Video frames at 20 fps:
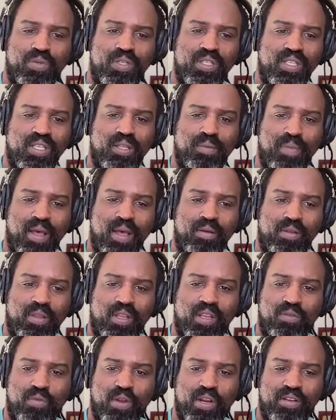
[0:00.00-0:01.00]
really about
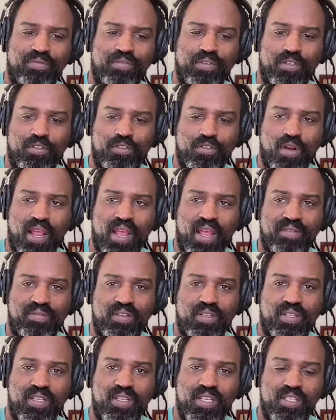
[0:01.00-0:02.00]
getting ready for the draft.
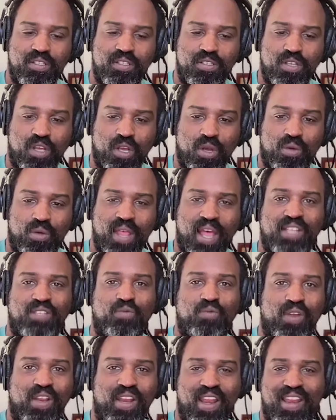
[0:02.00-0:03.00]
And so that's
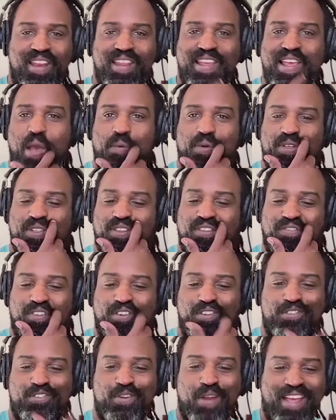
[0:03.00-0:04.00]
when I went to the
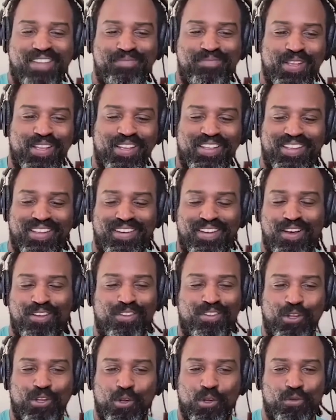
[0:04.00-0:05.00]
first draft meeting, and all
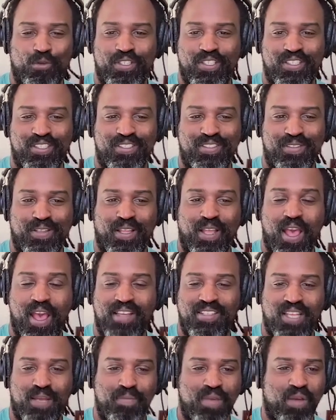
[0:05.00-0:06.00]
the coaches, the
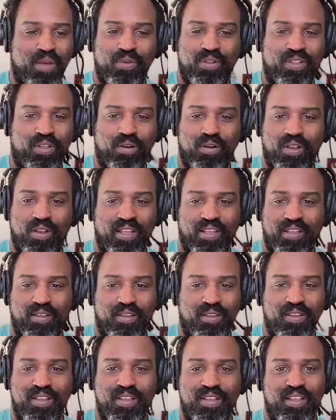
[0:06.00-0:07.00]
guys I met with, they're like,
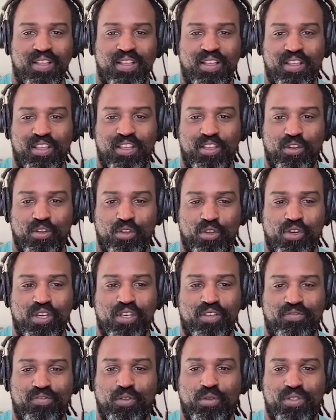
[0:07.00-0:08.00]
you
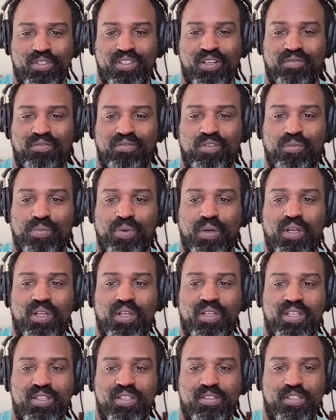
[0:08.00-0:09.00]
need to focus on
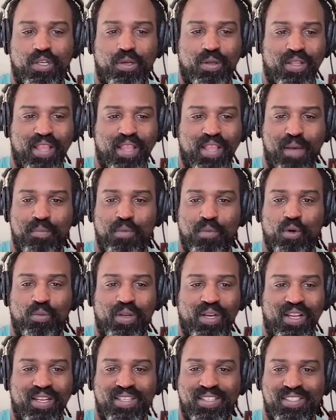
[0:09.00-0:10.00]
football. And so at that
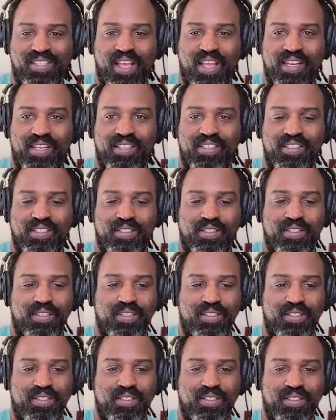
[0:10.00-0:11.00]
moment, I decided to
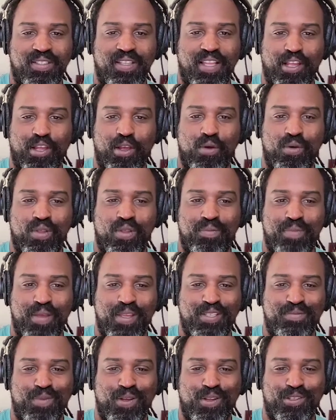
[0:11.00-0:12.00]
let go of the
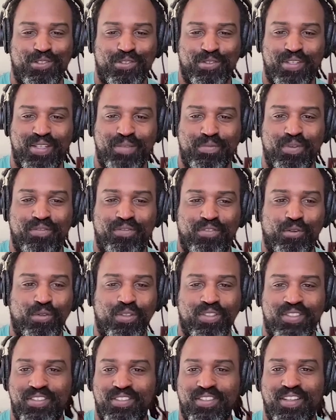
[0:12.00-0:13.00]
baseball dream and
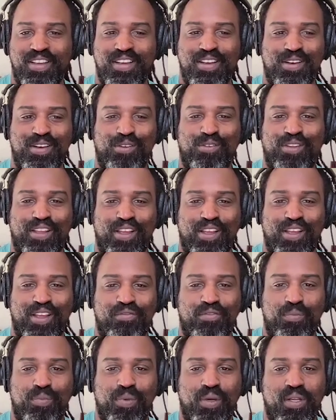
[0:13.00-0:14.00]
focus only on
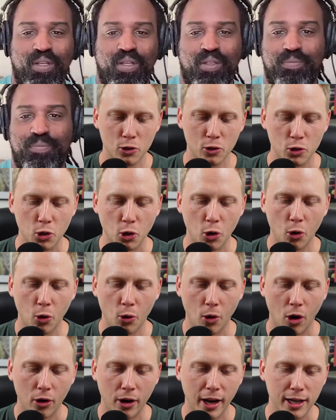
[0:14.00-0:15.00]
football.
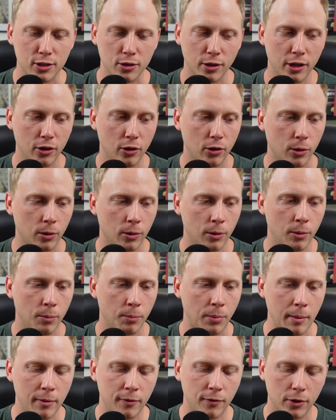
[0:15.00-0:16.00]
So, okay, so then you're
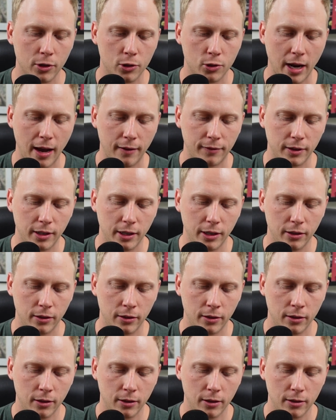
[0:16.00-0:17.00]
prepping for the draft, and
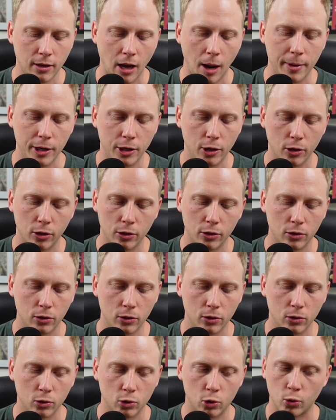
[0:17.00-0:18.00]
then, I mean, your
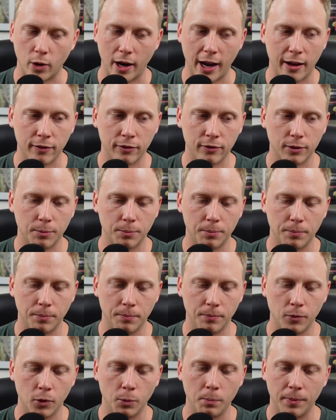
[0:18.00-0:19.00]
draft,
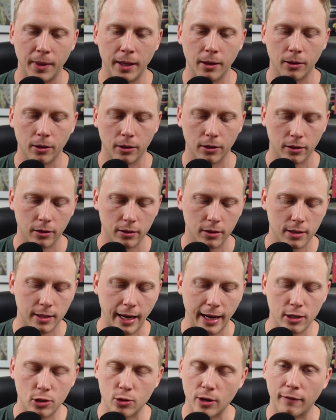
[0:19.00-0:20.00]
the
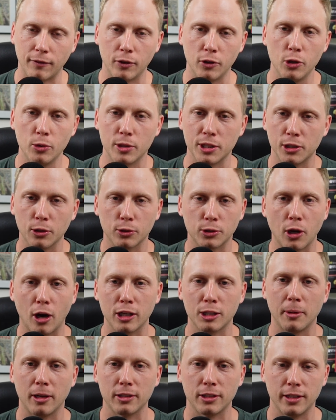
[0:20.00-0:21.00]
Saints drafting you is still
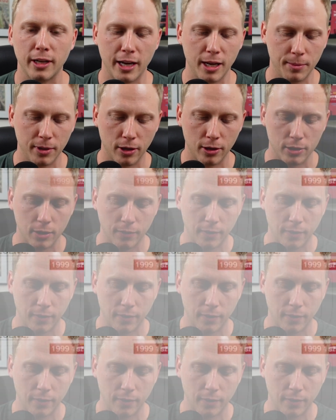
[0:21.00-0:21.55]
talked about today because